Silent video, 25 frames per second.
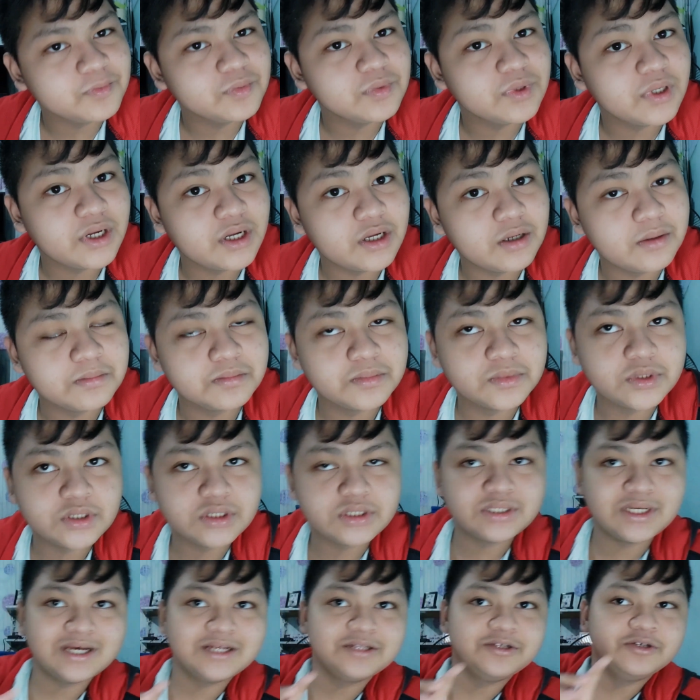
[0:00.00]
yeah,
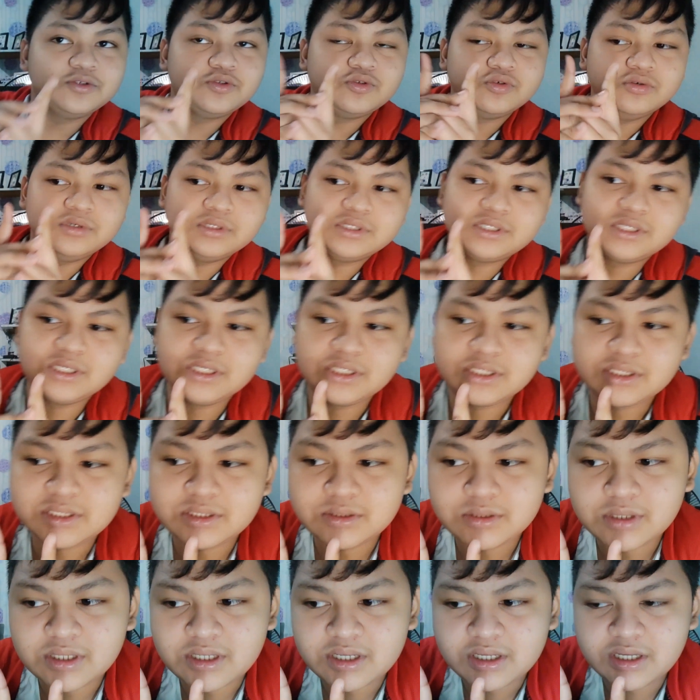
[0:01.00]
there's other two things,
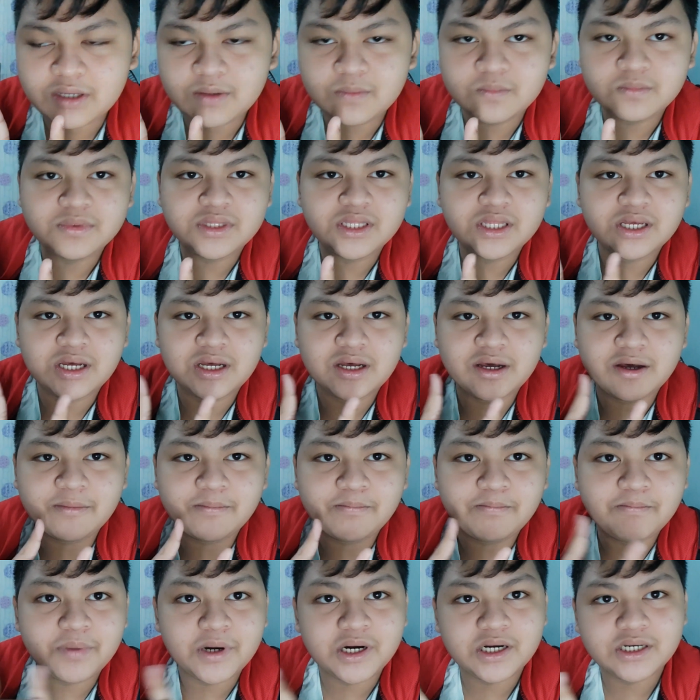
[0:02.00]
the
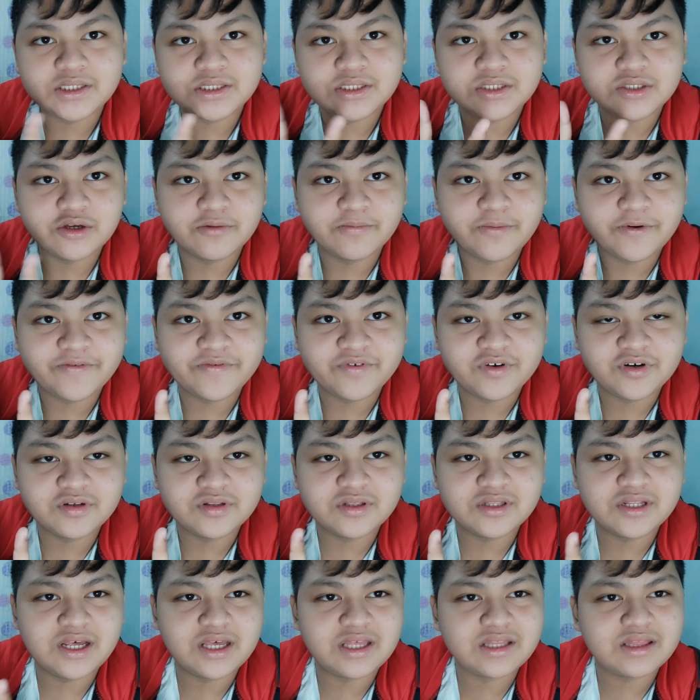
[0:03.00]
parts of a
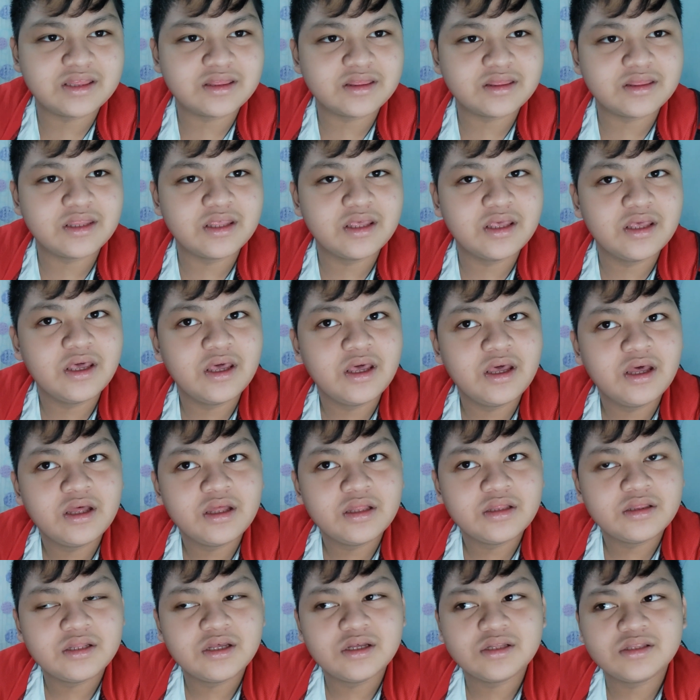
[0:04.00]
fault, like
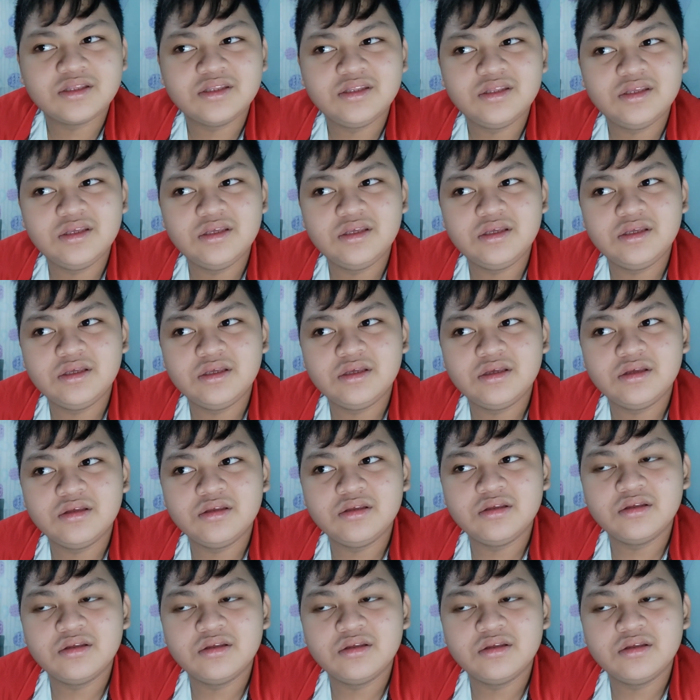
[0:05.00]
not the